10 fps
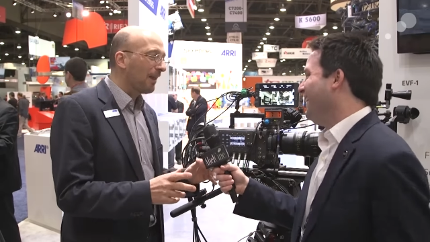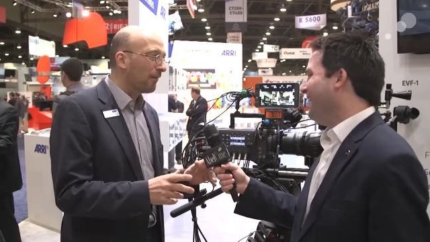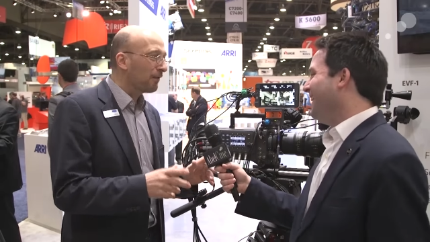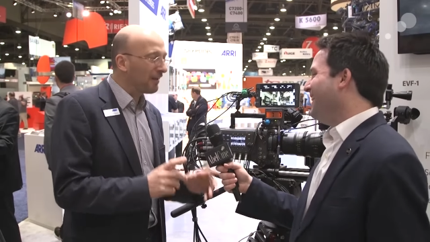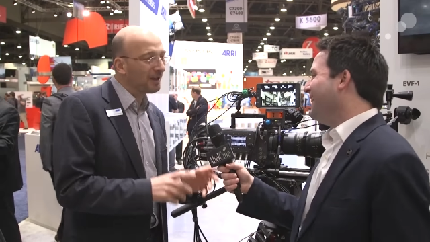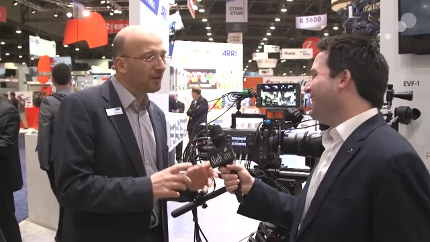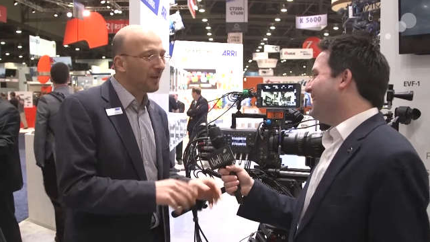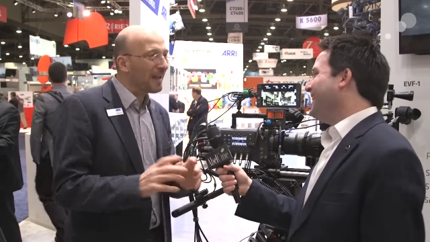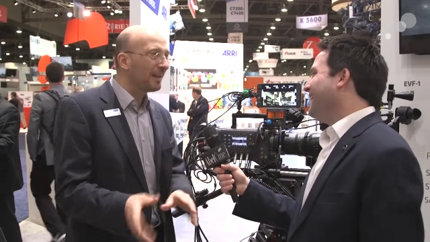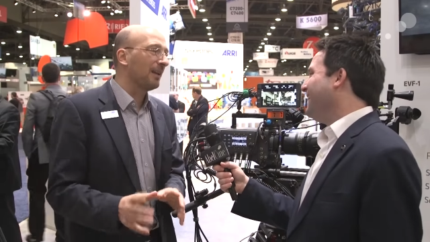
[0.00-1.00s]
Speaker 1: If you then go
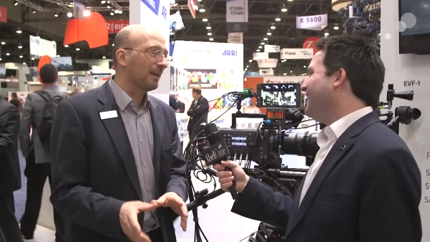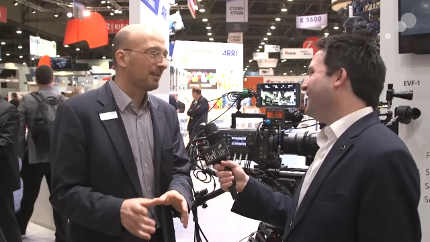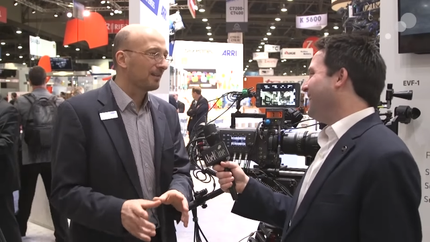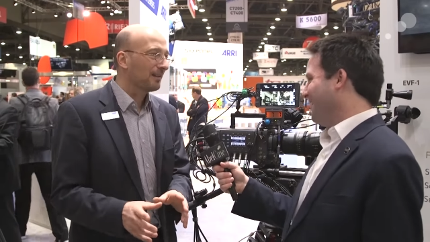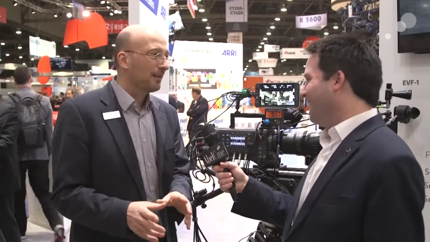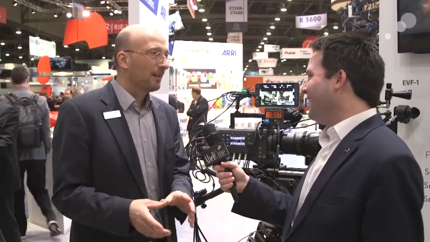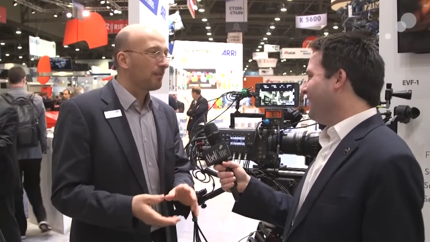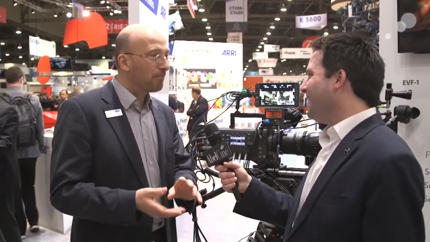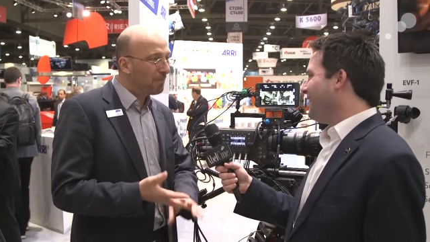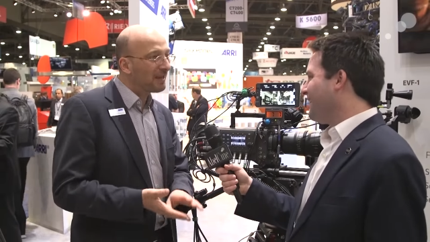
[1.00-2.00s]
to editing, yeah.
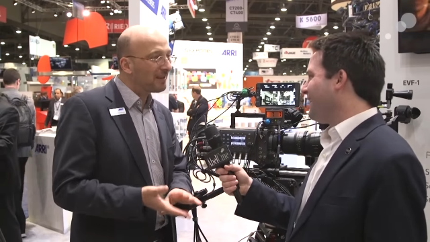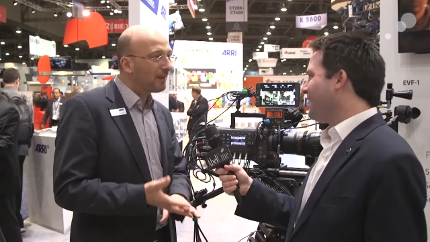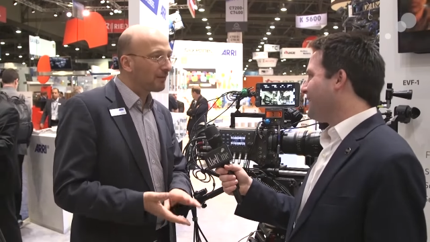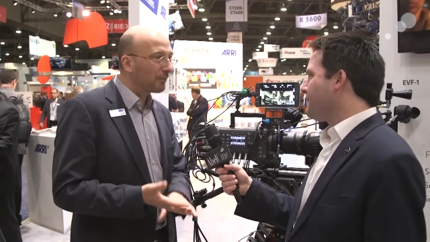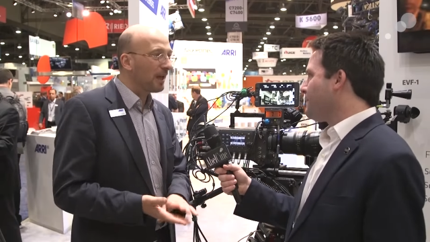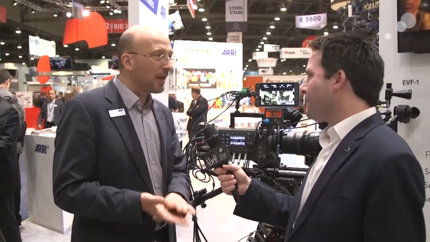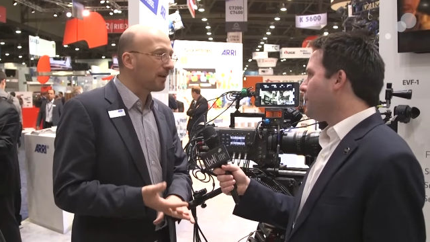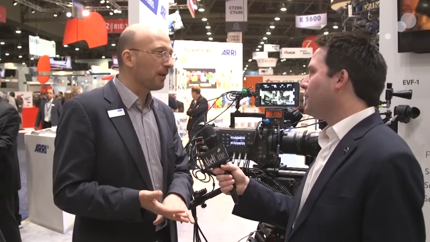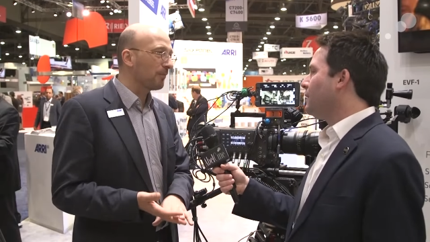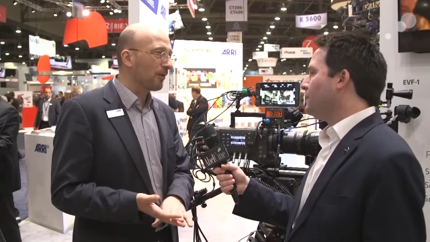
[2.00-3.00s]
the big three
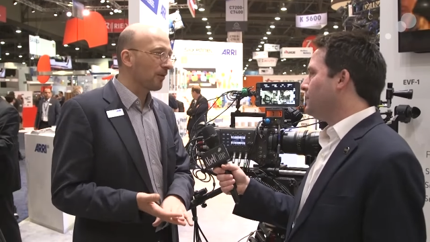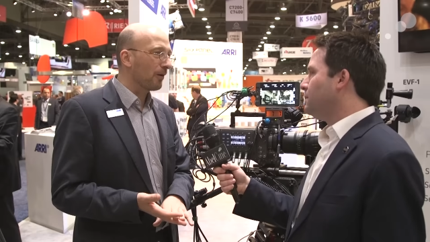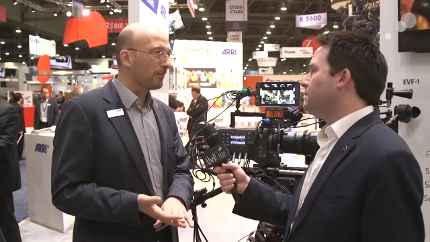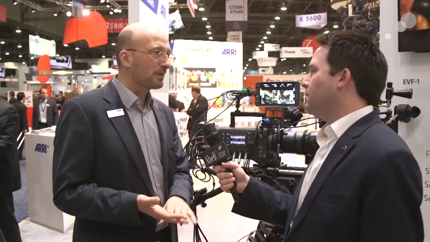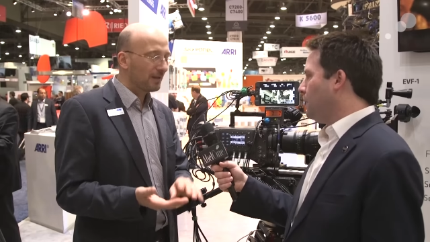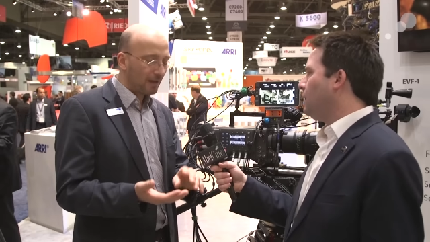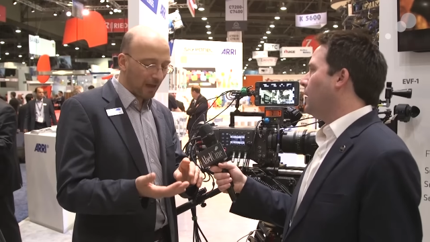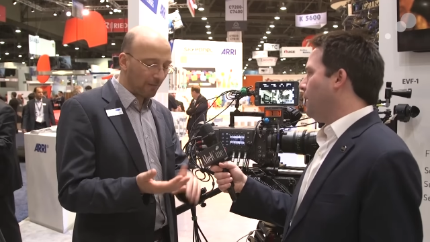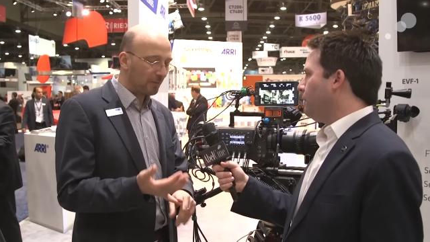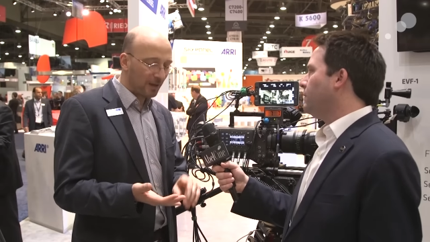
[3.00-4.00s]
editing programs,
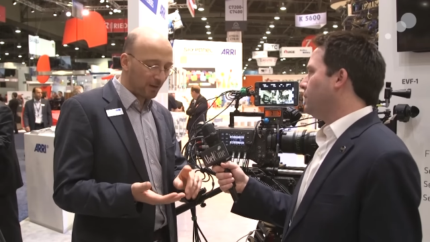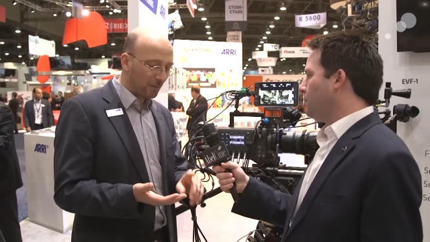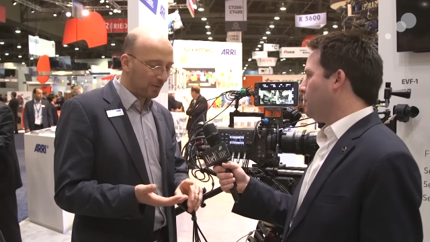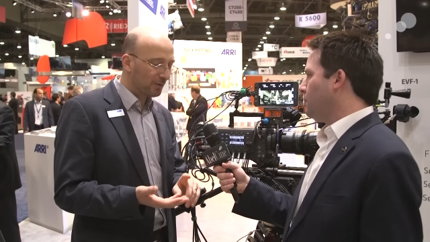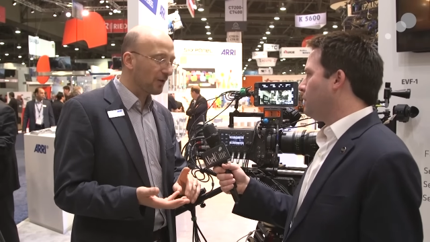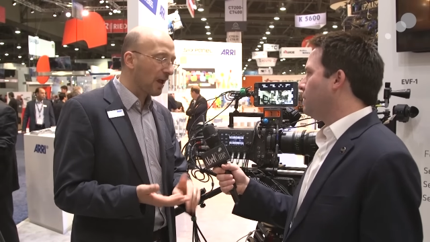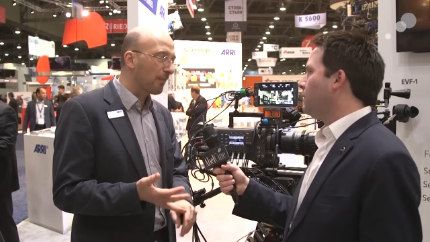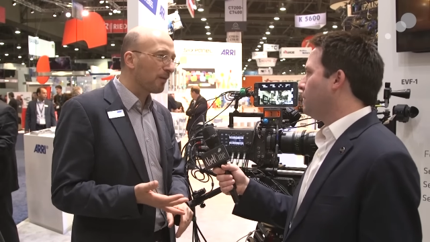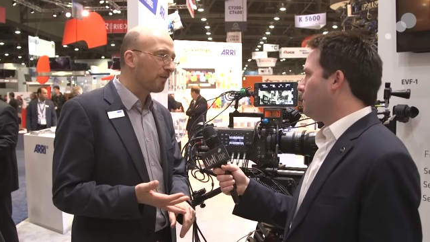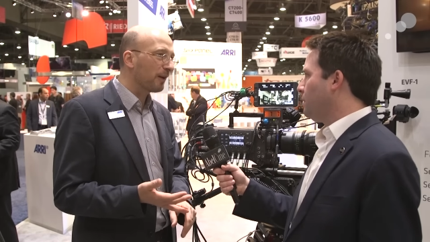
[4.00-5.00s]
Avid Media Composer,
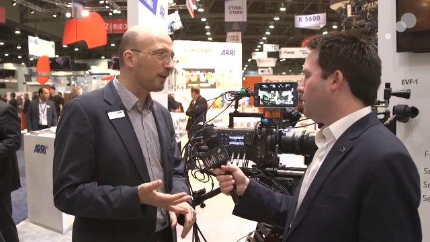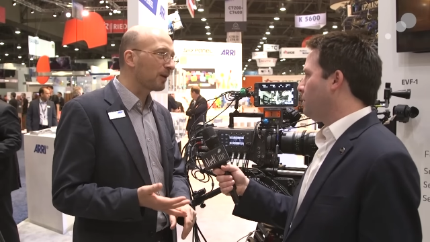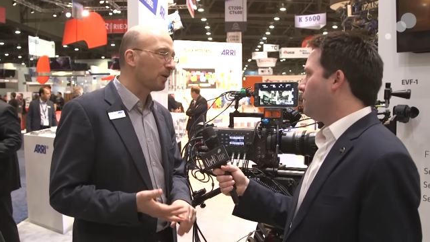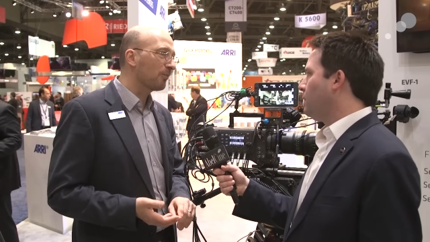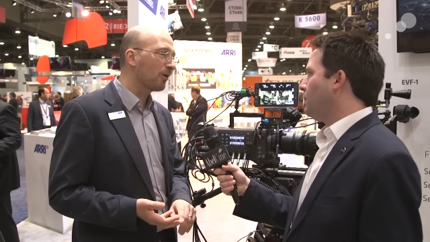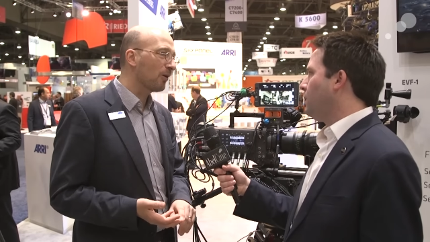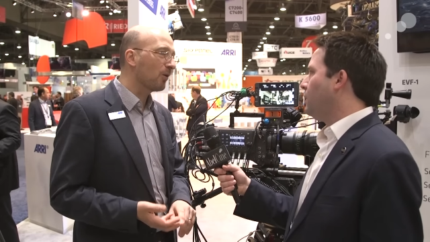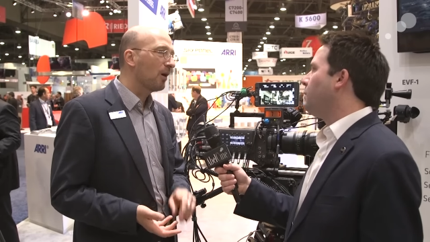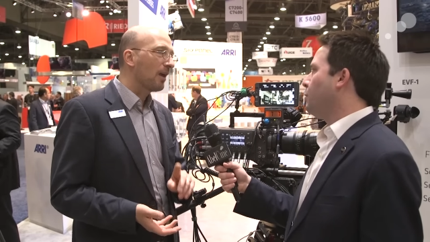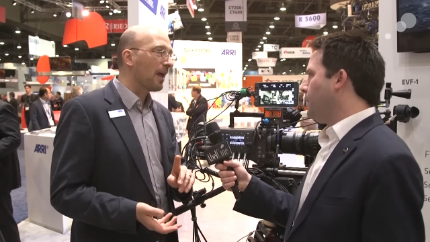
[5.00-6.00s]
Apple Final Cut
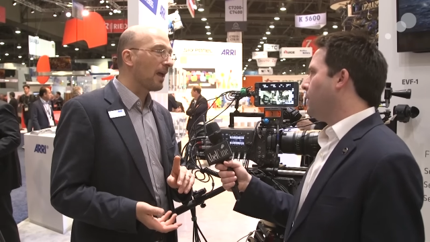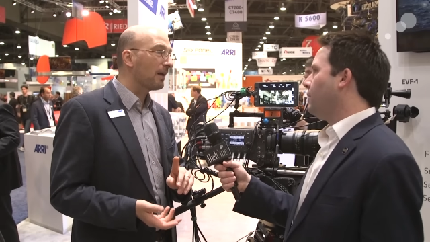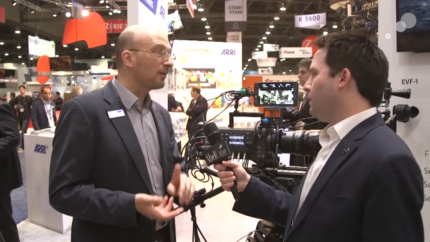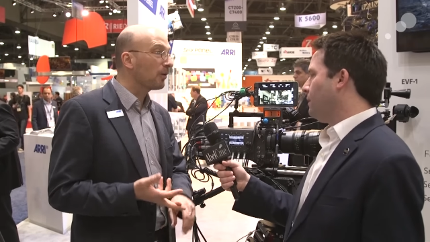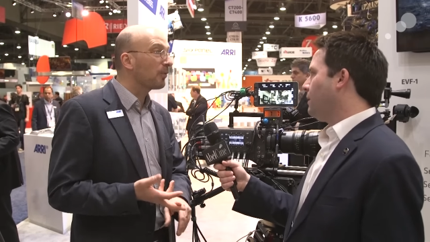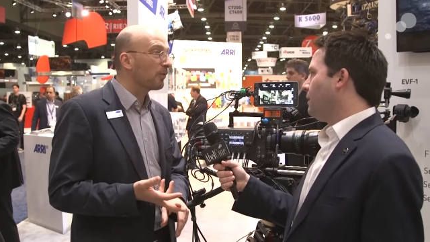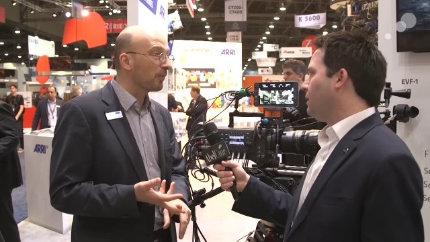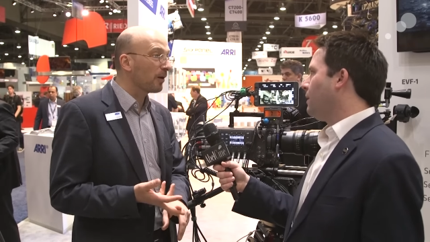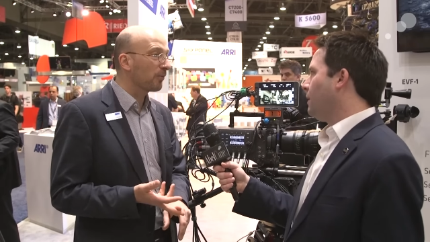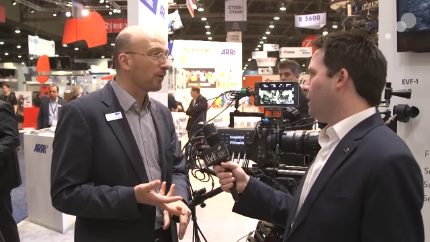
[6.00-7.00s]
Pro, and Adobe
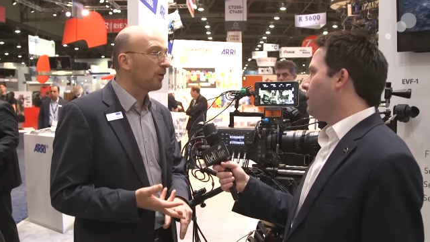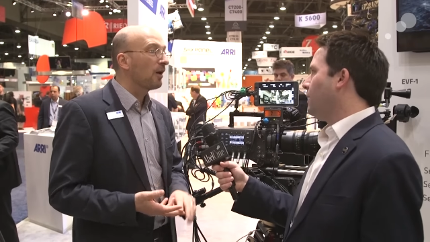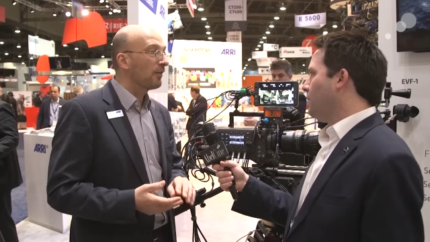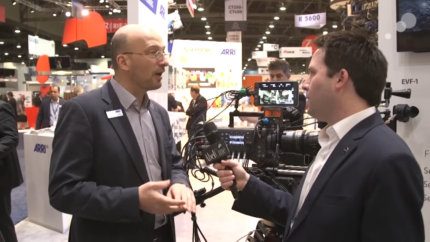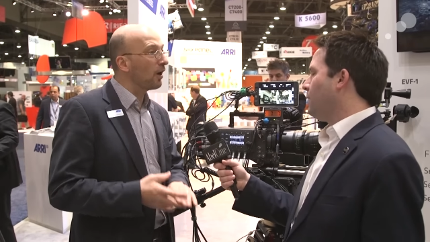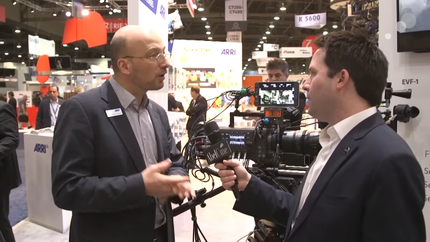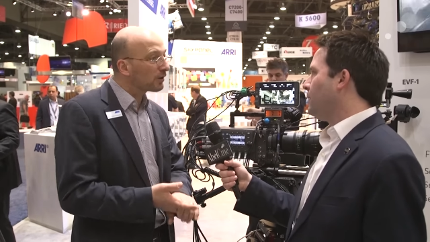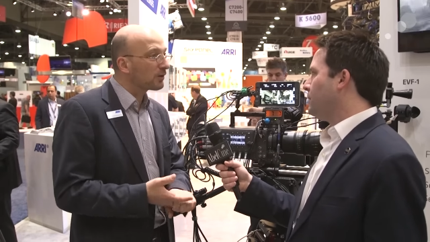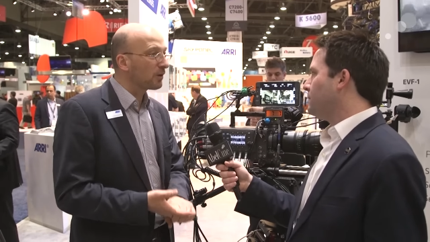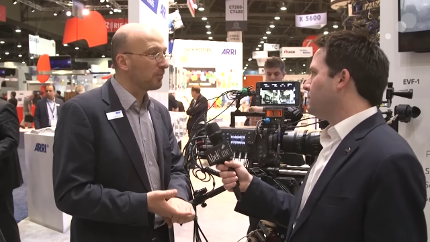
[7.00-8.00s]
Premiere Pro, they
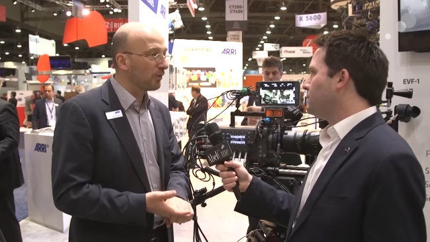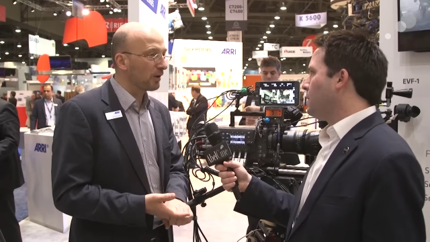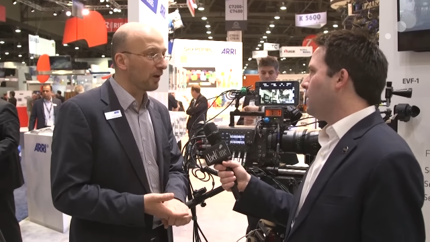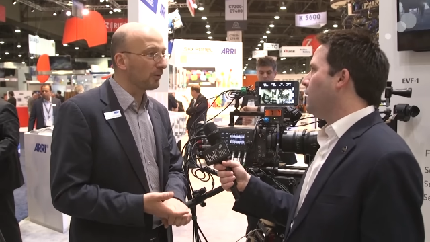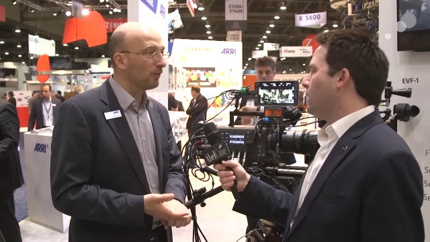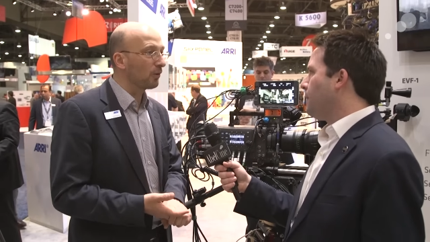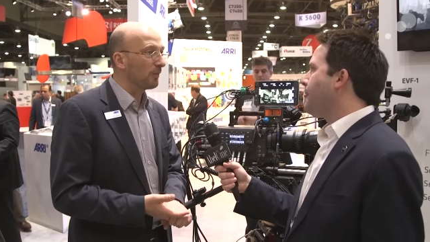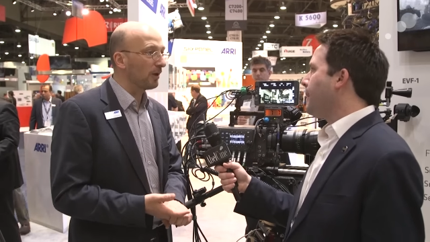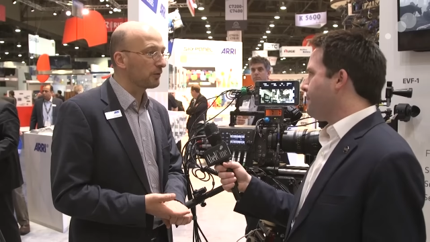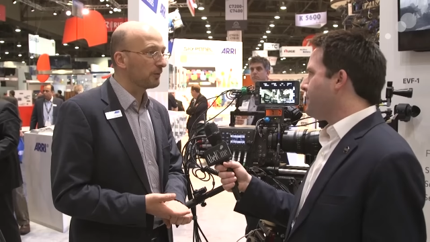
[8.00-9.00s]
also support our new
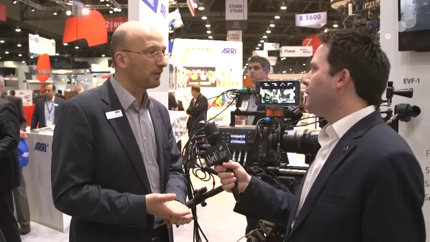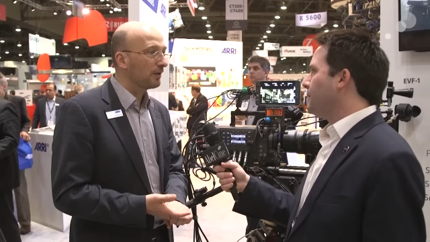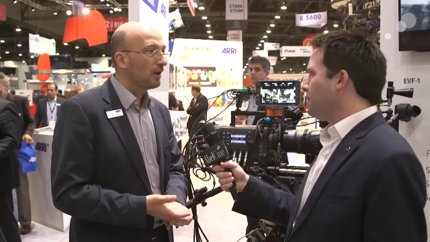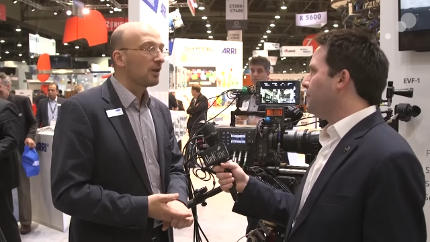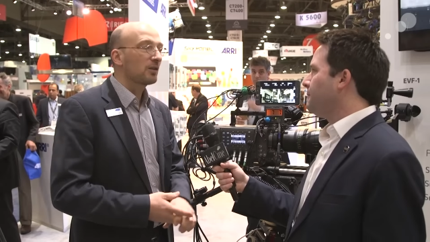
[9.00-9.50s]
look management.